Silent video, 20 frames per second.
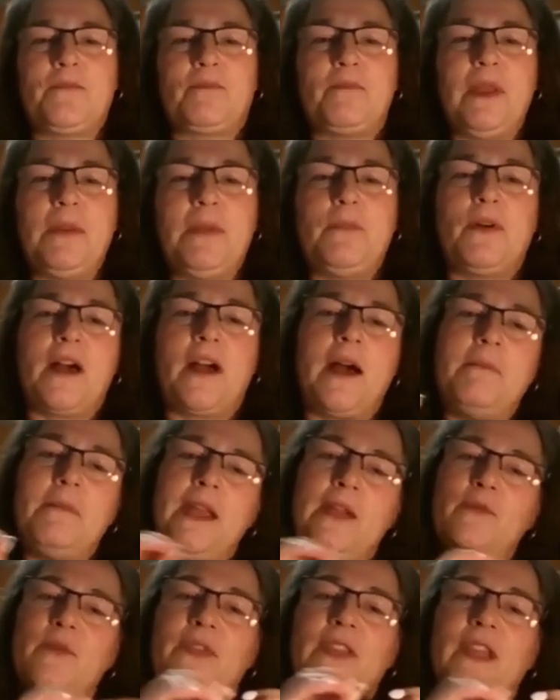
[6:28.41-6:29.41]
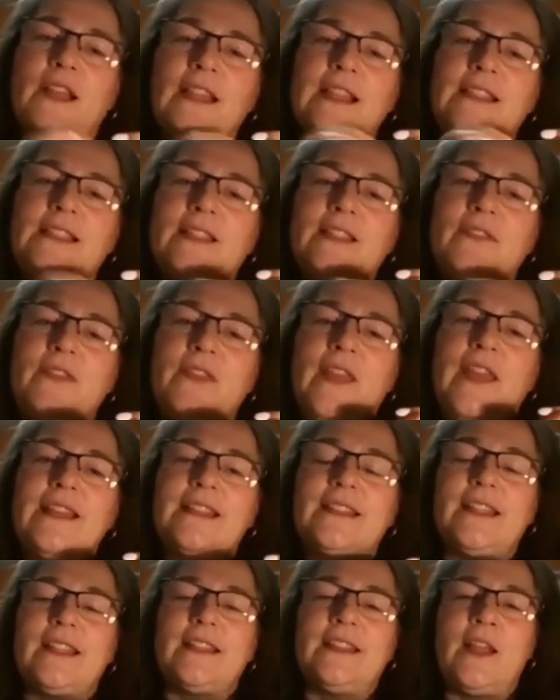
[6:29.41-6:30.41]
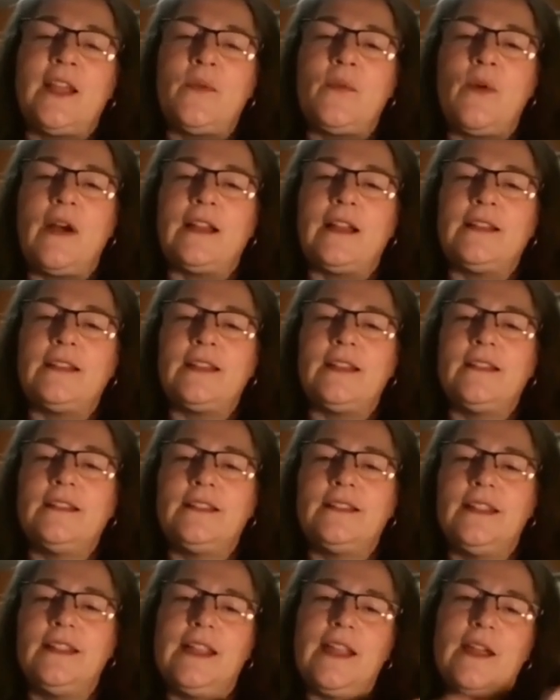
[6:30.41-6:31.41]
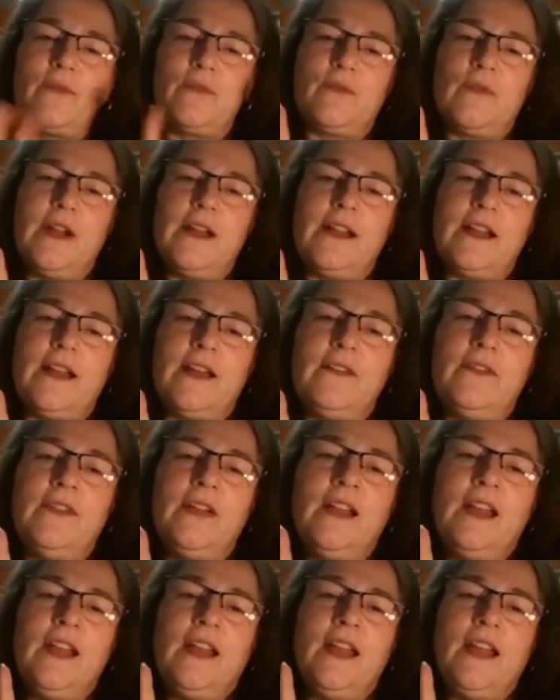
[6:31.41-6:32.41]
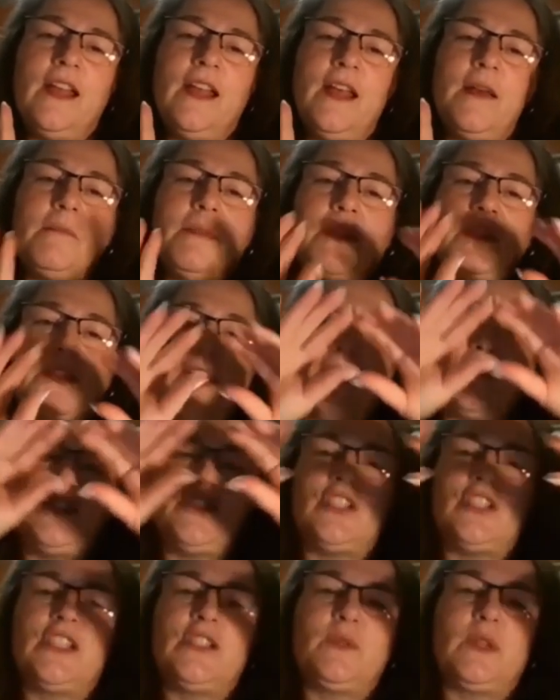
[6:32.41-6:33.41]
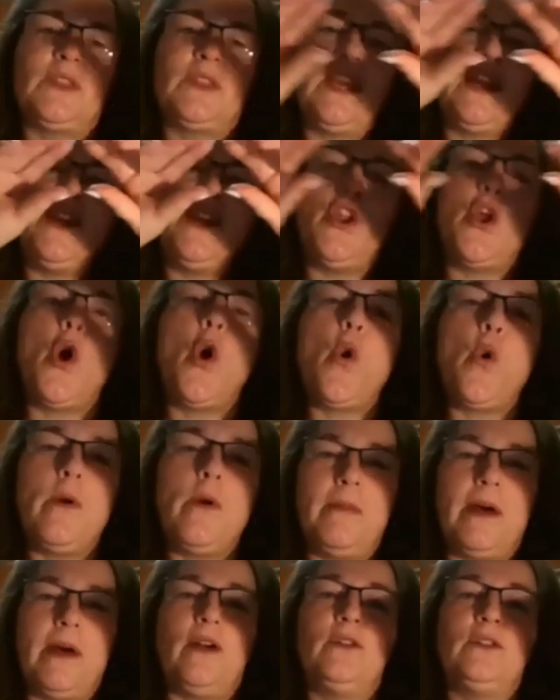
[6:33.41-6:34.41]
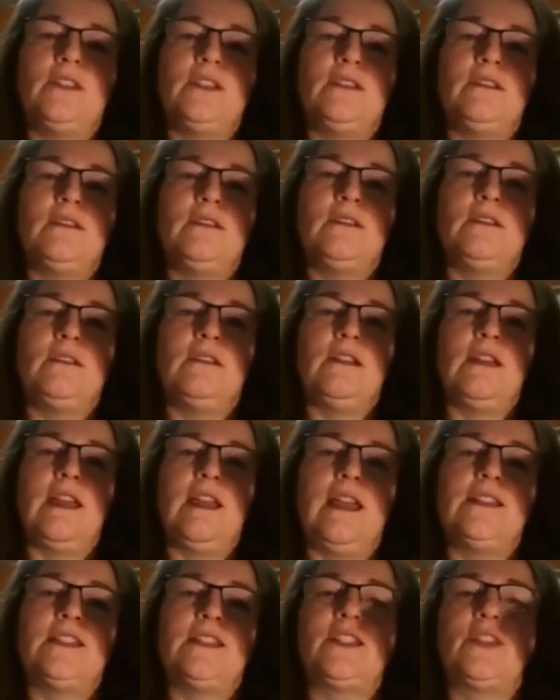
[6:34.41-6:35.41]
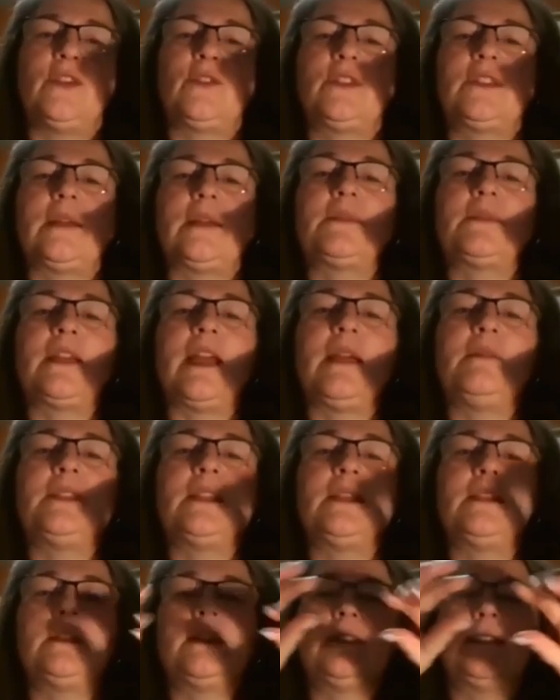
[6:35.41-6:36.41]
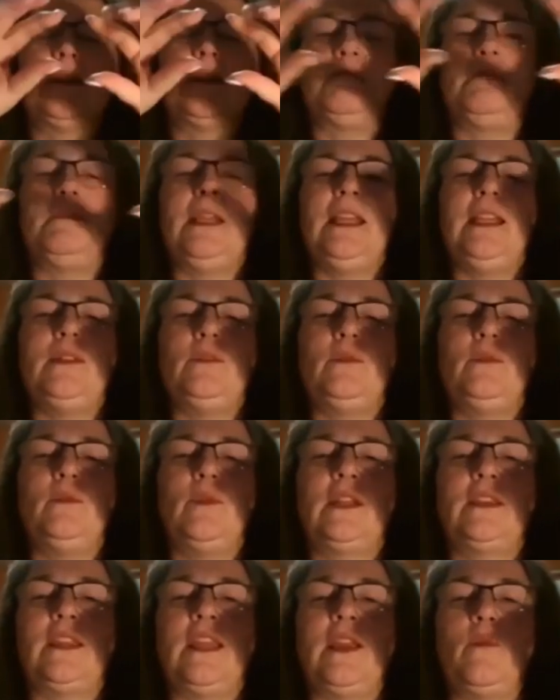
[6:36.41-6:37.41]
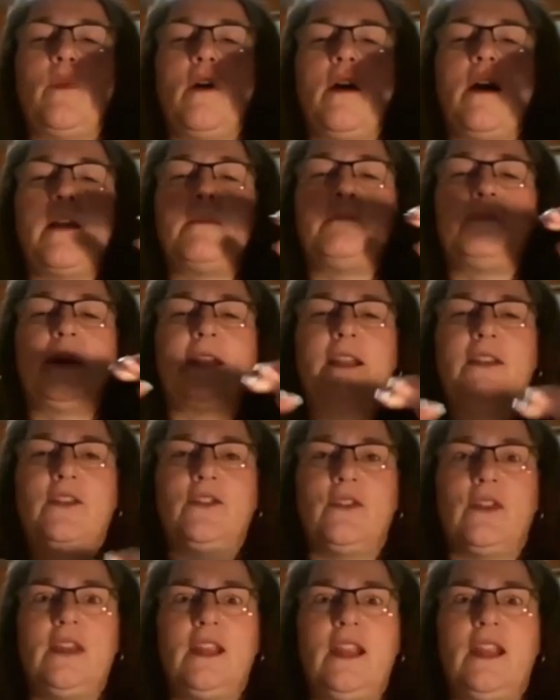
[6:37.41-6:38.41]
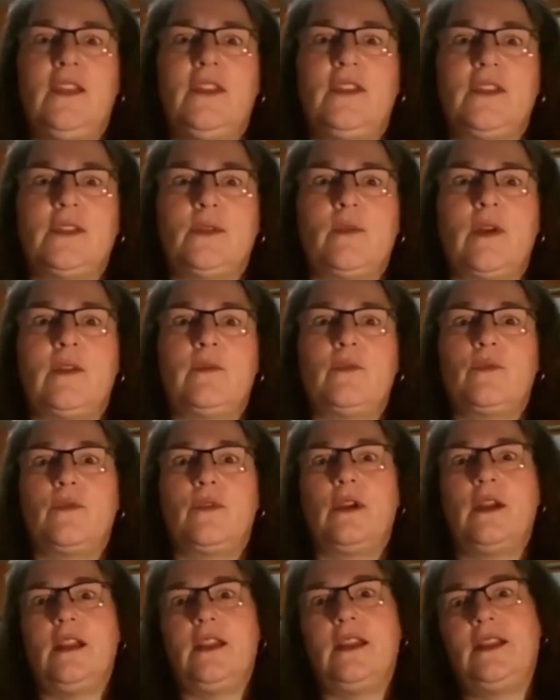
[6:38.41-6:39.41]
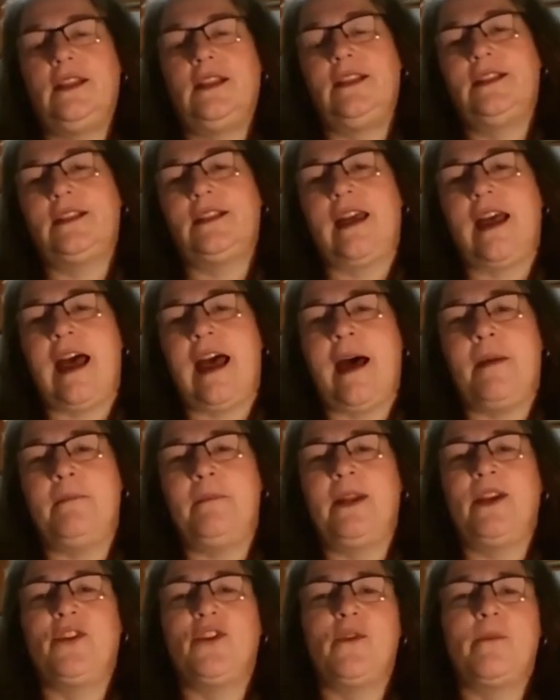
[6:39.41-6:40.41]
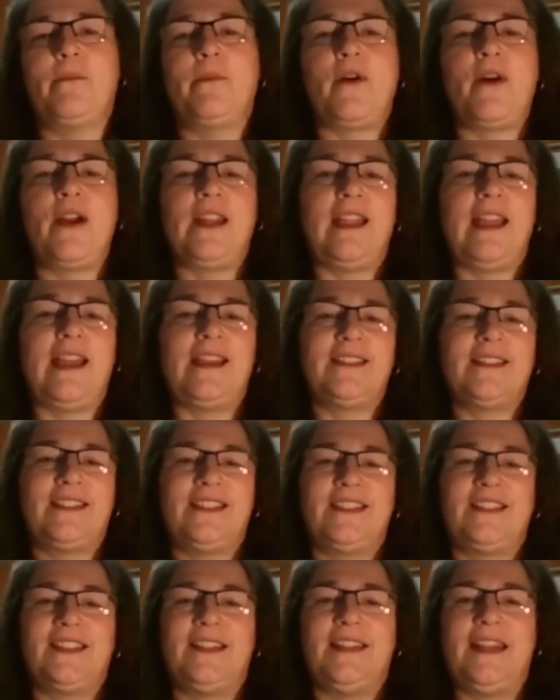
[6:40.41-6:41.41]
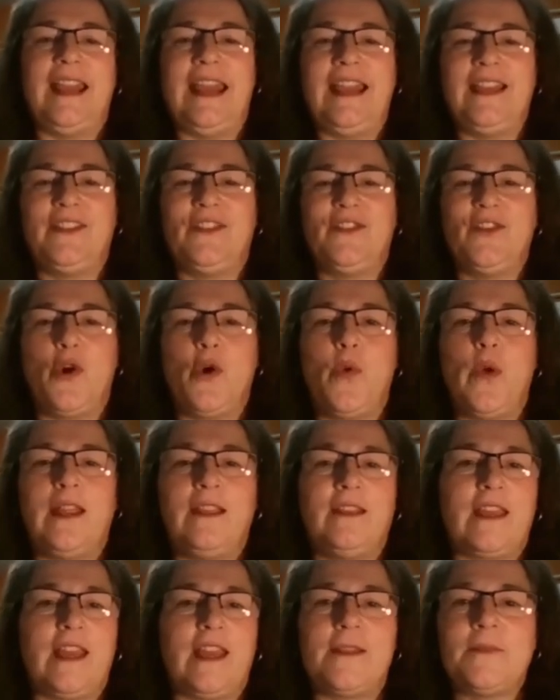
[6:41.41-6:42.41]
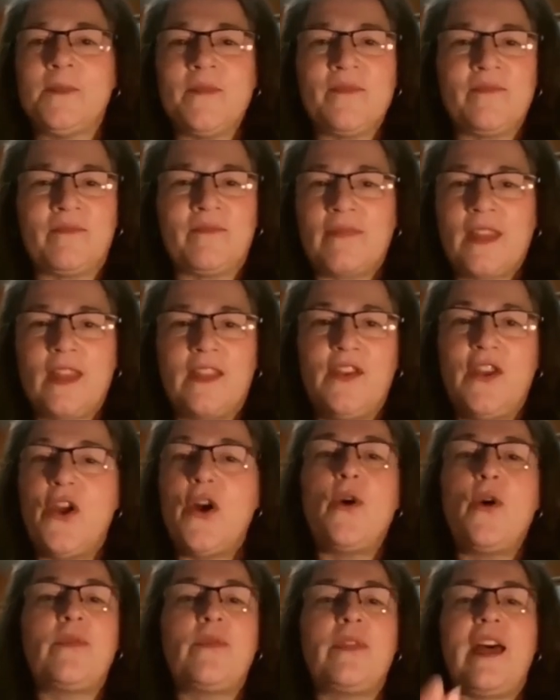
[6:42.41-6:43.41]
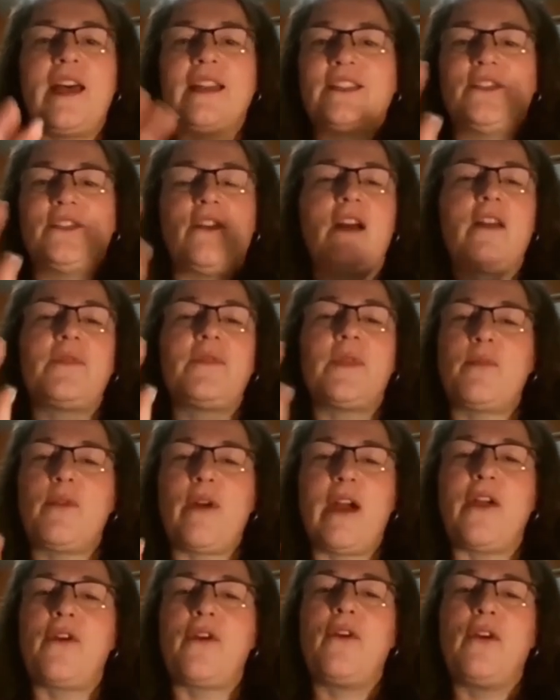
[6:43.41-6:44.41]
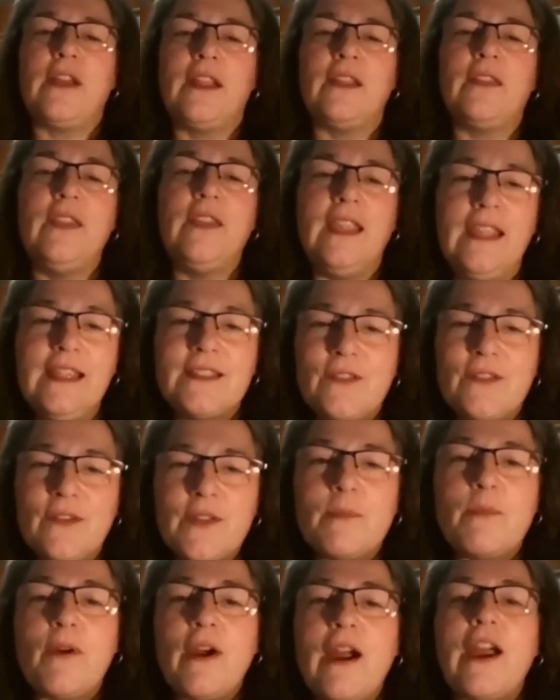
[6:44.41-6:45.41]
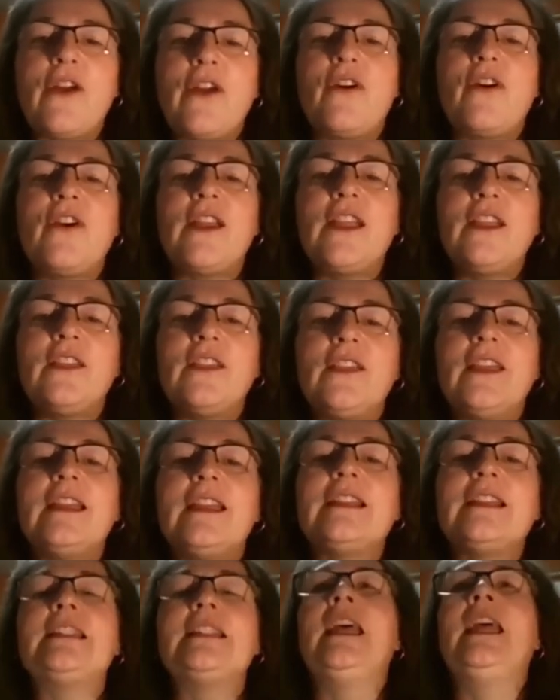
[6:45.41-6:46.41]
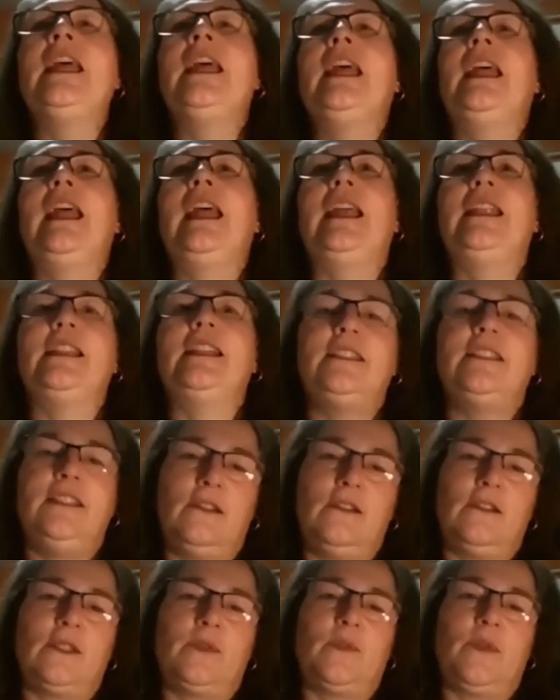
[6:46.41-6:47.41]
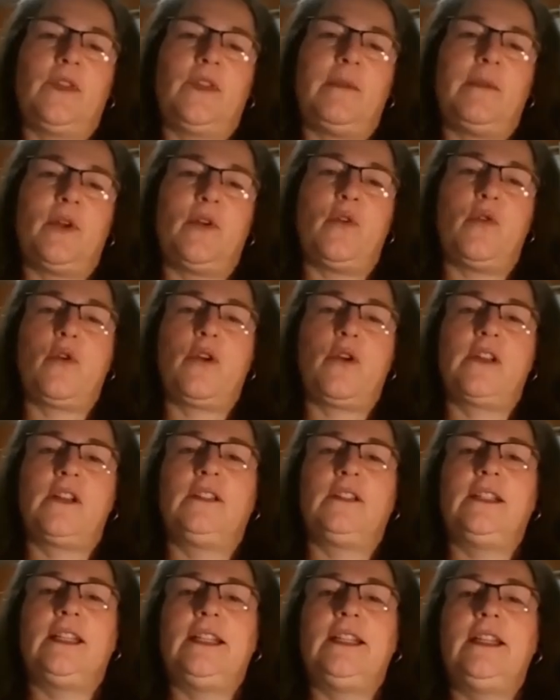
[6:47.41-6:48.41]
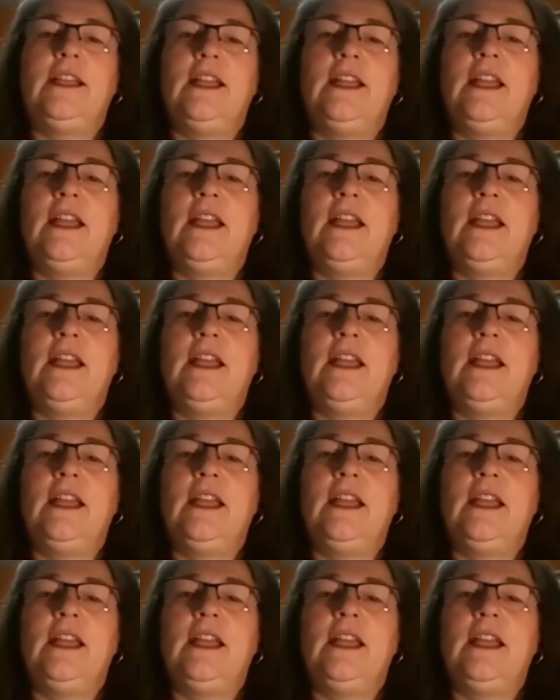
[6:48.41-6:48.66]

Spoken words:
People come in with a list of things that they want to get rid of, but that's just what they know about. And so sometimes it doesn't meet what they want, but underneath is what really needs to happen. And your body has this innate knowing that, no, that's not the priority. These are the priority things, and it deals with them accordingly.